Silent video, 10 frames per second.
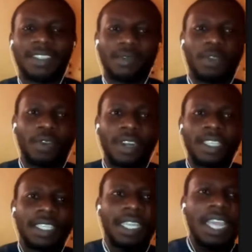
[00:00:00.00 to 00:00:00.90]

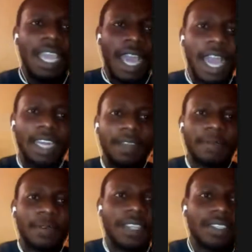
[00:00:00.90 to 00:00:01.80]
Cryptocurrency, the
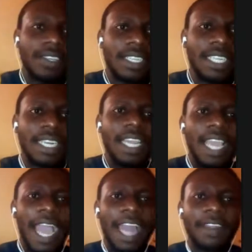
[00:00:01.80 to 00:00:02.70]
forex trading
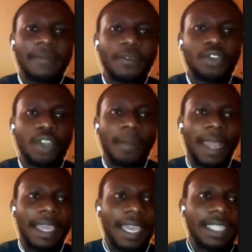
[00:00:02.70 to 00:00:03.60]
are the future
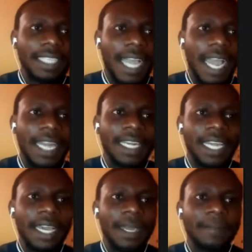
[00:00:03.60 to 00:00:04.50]
market, and
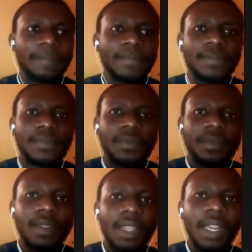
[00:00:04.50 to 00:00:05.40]

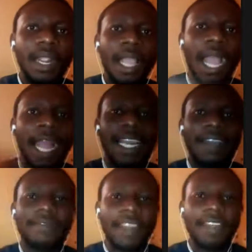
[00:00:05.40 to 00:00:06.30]
they
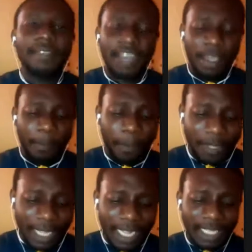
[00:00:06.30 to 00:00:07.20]
are very, very
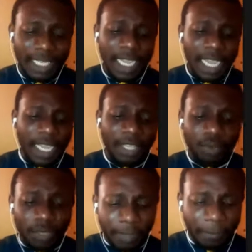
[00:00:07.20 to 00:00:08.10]
important
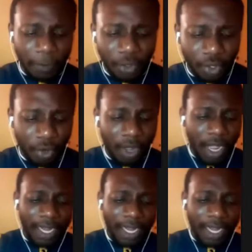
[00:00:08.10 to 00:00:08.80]
to the future.